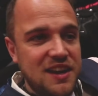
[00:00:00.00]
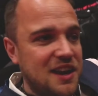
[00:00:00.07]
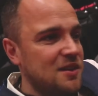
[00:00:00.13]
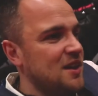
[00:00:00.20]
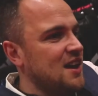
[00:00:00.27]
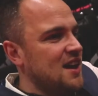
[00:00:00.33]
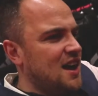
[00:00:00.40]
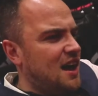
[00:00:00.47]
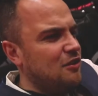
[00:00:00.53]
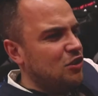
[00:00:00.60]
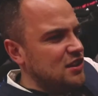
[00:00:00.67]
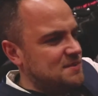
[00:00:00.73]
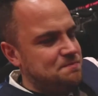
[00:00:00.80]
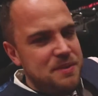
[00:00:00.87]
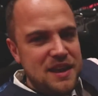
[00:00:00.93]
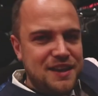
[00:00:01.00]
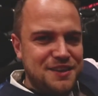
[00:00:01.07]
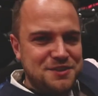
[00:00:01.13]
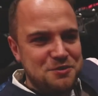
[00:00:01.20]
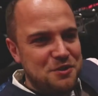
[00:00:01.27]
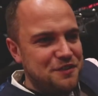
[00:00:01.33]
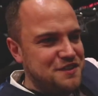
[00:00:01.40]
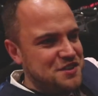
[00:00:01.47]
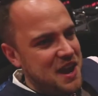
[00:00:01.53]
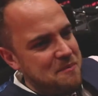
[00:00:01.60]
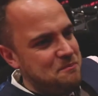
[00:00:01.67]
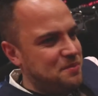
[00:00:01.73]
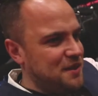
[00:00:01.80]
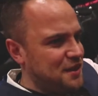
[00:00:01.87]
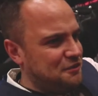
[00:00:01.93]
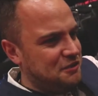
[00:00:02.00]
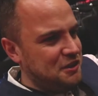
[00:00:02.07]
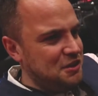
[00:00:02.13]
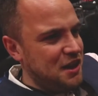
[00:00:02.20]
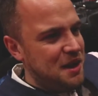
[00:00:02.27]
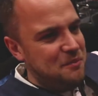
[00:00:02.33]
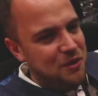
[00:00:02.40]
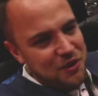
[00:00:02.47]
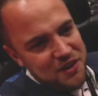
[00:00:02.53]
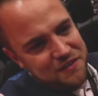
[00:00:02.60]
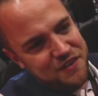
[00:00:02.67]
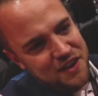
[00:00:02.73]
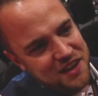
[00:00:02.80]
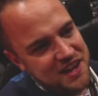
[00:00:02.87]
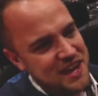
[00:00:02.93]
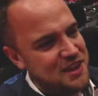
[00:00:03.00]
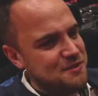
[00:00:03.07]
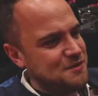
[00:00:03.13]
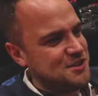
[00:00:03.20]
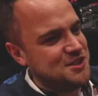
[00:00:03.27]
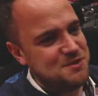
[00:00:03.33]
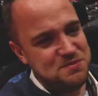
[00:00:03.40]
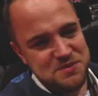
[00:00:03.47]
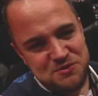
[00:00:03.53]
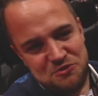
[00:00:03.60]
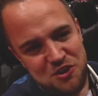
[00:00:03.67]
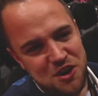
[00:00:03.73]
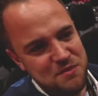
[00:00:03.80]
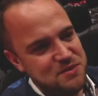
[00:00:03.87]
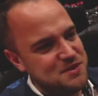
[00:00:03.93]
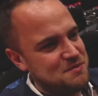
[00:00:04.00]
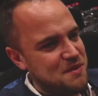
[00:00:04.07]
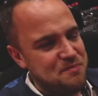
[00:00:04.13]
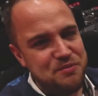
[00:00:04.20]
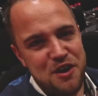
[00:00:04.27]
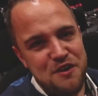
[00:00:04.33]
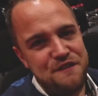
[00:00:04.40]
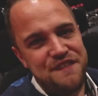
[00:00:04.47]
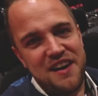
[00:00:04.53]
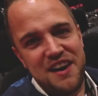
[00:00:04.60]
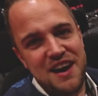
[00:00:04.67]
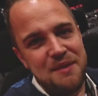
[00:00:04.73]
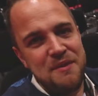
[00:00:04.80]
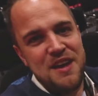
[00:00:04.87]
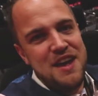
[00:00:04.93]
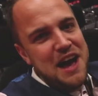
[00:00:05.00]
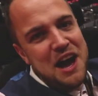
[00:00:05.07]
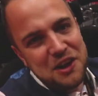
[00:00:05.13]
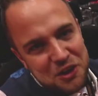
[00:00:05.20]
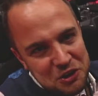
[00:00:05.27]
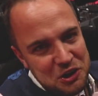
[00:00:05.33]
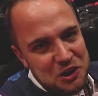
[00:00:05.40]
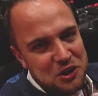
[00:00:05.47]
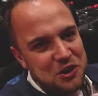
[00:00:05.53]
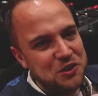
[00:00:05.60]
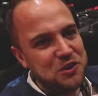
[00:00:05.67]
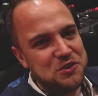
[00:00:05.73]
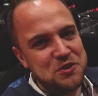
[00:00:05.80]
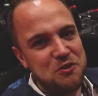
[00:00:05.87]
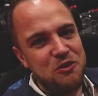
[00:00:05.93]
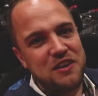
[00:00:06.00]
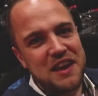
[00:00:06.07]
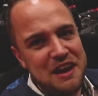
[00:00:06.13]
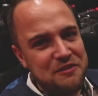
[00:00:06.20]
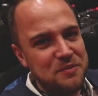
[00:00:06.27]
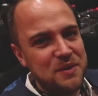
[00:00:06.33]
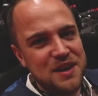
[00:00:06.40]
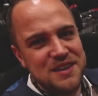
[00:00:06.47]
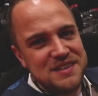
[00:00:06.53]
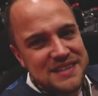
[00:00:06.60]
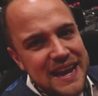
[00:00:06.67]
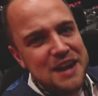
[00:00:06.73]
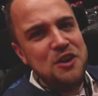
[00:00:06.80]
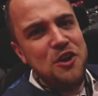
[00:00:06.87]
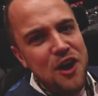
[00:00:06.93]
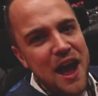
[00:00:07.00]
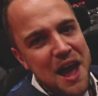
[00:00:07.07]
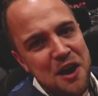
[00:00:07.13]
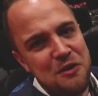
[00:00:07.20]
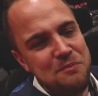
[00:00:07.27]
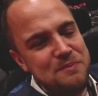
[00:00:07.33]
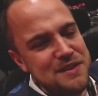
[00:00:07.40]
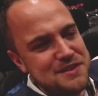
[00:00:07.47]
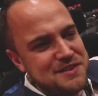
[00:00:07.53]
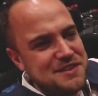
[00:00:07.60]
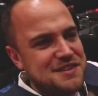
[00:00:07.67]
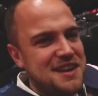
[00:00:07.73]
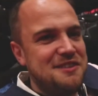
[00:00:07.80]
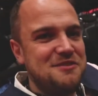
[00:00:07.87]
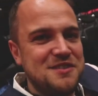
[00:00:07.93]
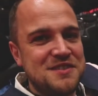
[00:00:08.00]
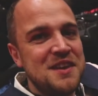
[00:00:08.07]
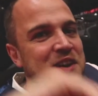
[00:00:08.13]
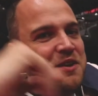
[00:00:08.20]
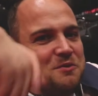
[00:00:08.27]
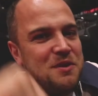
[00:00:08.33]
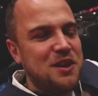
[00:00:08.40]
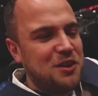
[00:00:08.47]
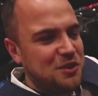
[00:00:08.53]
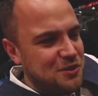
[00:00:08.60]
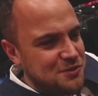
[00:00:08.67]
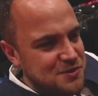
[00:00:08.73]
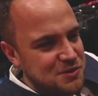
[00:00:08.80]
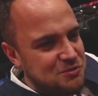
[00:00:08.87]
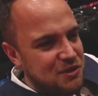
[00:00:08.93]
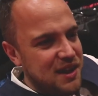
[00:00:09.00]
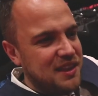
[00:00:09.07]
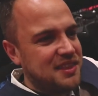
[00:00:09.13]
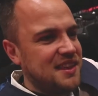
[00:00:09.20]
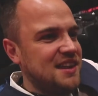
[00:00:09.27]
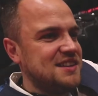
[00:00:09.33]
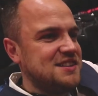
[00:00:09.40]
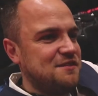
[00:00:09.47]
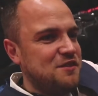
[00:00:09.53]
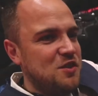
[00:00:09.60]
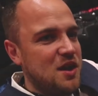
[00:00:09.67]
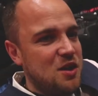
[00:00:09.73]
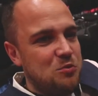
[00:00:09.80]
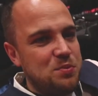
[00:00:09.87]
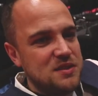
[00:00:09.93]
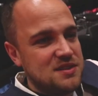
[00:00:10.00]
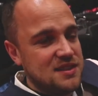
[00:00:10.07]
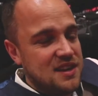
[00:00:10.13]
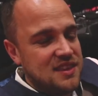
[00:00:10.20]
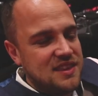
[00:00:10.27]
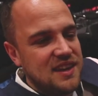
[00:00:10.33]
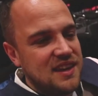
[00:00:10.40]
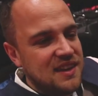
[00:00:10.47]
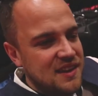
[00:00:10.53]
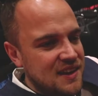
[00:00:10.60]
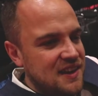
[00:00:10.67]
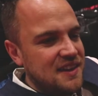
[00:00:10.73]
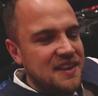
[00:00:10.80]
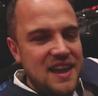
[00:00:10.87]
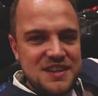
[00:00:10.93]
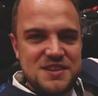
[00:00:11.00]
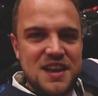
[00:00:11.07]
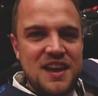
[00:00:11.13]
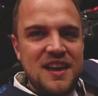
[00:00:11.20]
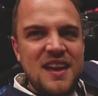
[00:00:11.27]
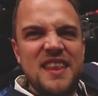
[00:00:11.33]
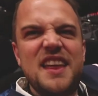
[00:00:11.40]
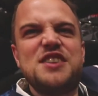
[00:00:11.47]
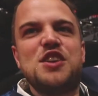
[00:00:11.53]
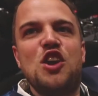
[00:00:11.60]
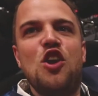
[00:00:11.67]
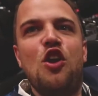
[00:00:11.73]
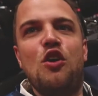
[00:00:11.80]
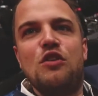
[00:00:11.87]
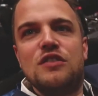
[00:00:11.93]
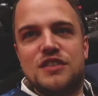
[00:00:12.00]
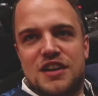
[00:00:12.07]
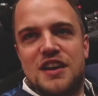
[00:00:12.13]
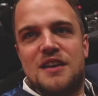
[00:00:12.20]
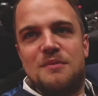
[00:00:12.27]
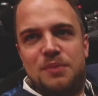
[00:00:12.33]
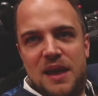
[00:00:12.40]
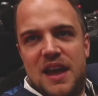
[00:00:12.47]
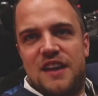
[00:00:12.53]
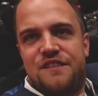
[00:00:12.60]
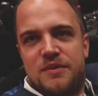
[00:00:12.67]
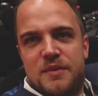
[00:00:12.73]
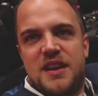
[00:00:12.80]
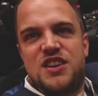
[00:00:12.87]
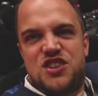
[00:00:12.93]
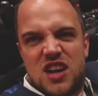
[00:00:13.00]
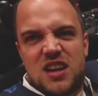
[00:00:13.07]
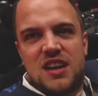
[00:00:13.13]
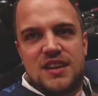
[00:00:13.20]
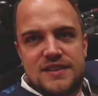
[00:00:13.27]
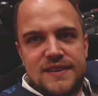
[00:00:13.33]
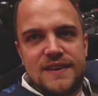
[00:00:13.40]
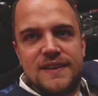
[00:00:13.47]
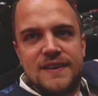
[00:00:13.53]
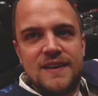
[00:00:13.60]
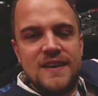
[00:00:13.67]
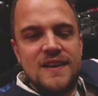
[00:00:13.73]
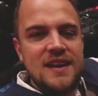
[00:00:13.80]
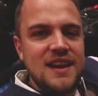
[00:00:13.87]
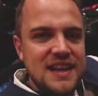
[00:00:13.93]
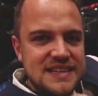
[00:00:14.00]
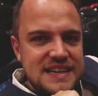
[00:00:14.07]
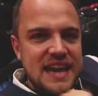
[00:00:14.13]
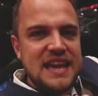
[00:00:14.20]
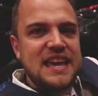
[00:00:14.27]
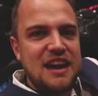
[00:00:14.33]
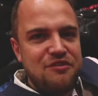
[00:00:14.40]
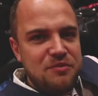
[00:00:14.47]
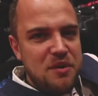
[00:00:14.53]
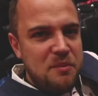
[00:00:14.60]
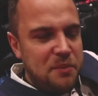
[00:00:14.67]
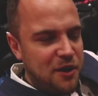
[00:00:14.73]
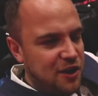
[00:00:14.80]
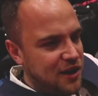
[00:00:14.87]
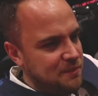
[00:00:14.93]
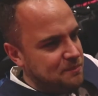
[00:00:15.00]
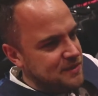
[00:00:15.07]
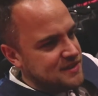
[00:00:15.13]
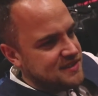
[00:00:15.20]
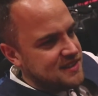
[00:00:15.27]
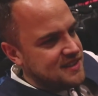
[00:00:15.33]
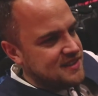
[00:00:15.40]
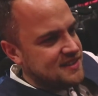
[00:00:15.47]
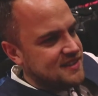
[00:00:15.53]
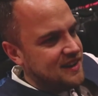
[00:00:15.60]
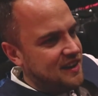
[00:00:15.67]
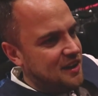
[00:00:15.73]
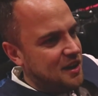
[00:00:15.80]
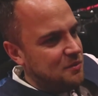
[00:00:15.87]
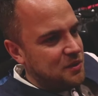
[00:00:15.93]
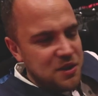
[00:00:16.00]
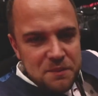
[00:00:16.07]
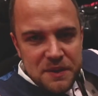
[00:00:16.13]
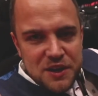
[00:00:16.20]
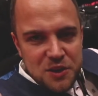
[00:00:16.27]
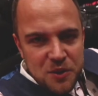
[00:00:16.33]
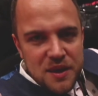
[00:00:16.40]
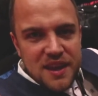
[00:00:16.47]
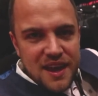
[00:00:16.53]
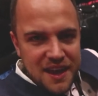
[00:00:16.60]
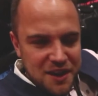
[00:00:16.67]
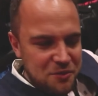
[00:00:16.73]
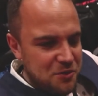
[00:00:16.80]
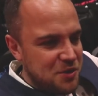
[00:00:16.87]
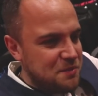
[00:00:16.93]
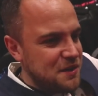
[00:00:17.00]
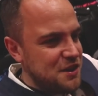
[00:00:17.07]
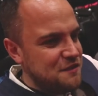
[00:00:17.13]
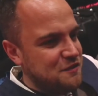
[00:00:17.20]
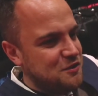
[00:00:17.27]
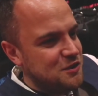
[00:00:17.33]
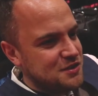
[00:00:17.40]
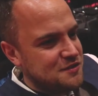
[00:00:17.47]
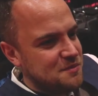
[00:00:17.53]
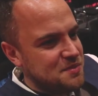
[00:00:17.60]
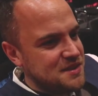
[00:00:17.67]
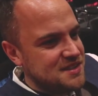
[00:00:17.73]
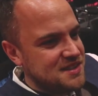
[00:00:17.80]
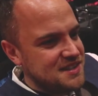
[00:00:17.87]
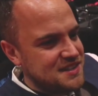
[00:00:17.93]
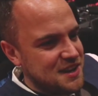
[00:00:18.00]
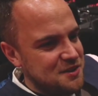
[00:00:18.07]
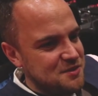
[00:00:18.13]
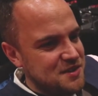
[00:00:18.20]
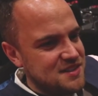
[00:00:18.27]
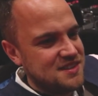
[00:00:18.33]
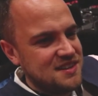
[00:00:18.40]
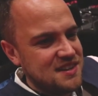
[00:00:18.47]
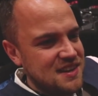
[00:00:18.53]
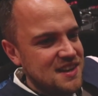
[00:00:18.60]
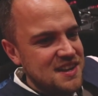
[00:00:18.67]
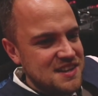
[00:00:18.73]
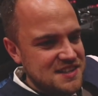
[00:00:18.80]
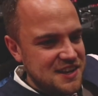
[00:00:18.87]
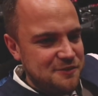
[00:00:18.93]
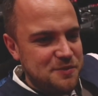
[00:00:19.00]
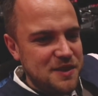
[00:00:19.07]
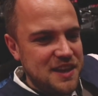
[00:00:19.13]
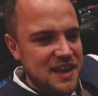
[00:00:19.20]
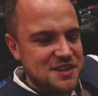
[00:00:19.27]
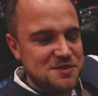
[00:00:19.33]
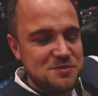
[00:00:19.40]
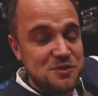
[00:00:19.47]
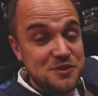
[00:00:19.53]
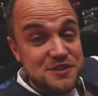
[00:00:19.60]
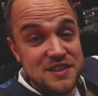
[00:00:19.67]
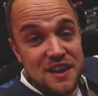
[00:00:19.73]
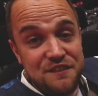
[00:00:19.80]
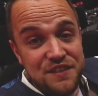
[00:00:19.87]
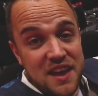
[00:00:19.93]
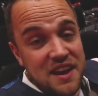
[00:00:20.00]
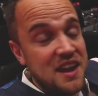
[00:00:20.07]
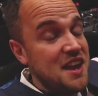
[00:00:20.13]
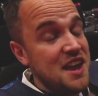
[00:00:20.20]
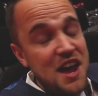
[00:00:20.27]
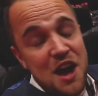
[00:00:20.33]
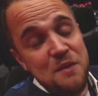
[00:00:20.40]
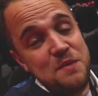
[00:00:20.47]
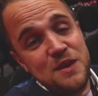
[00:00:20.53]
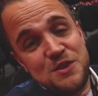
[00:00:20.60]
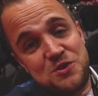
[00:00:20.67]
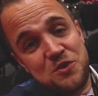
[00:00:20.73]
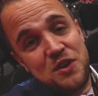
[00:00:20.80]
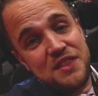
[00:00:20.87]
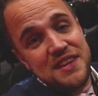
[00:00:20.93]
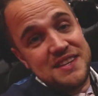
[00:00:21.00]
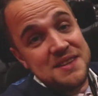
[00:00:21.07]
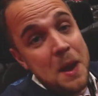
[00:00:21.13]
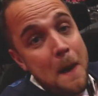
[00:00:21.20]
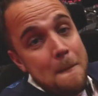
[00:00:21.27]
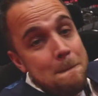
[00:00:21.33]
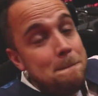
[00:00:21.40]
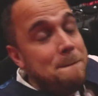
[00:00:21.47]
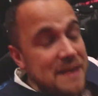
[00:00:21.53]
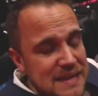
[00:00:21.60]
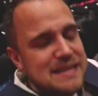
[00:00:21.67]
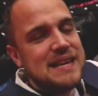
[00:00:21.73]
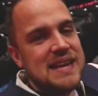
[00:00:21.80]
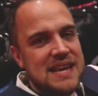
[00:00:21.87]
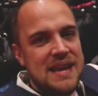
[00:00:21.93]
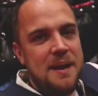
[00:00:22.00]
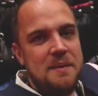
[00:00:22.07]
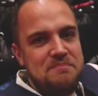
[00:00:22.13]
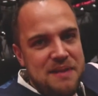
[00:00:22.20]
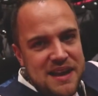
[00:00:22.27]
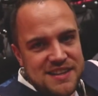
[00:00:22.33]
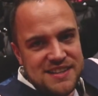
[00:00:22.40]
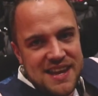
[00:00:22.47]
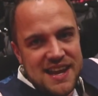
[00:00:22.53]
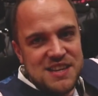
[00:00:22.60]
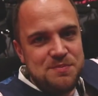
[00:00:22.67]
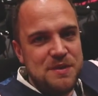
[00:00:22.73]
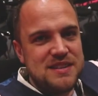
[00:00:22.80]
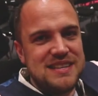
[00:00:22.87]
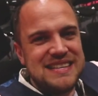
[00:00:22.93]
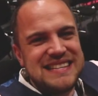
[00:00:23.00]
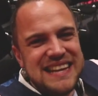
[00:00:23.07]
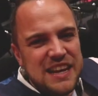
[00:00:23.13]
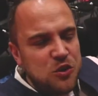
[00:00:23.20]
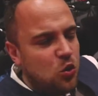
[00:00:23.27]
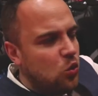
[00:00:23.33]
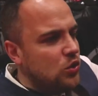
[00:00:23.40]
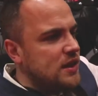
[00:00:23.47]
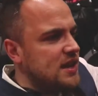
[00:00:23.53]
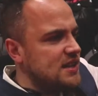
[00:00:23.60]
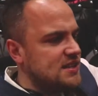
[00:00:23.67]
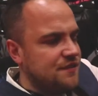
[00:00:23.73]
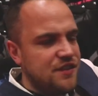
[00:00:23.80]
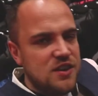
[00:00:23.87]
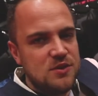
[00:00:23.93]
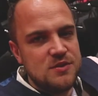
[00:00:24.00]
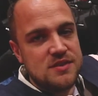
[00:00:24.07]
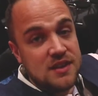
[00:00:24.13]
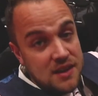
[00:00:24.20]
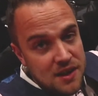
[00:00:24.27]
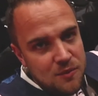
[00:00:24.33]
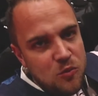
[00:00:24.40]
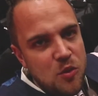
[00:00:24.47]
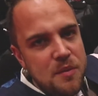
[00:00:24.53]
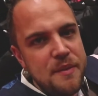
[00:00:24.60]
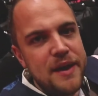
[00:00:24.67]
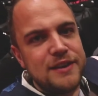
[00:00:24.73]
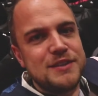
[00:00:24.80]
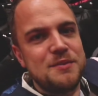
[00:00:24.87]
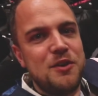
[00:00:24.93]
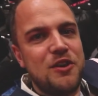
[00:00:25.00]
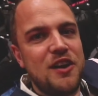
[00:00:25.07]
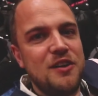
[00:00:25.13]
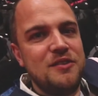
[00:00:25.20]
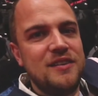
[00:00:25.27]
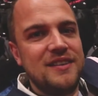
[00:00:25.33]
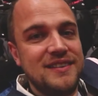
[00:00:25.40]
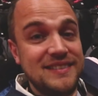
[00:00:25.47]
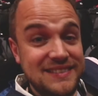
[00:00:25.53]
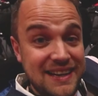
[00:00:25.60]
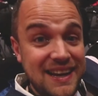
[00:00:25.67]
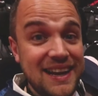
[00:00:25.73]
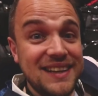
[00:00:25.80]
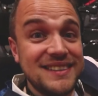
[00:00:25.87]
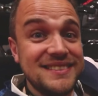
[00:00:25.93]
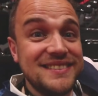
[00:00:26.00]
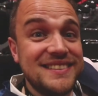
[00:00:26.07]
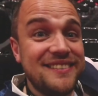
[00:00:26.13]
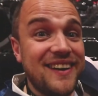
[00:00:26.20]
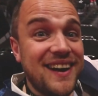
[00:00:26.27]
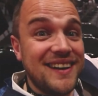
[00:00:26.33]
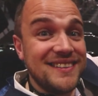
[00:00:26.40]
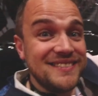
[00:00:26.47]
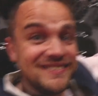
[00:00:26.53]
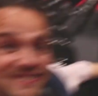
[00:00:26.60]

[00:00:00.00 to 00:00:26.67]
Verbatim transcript: You know, I've got this big sort of champion thing that I'm on. If I can get my subscribers and my profile up, I can knock on the door of government and say, look, help business owners. We can do some great things if you help us. And I think that's a, that's a long-term plan for me, Chudlington. Let's get government behind business. I want to be doing that, and I want to be the voice for business owners and see if we can get some good stuff done. Hope you enjoyed this busy Backstage Business, seeing all the interviews. We'll be back tomorrow. See you. Ta-ra.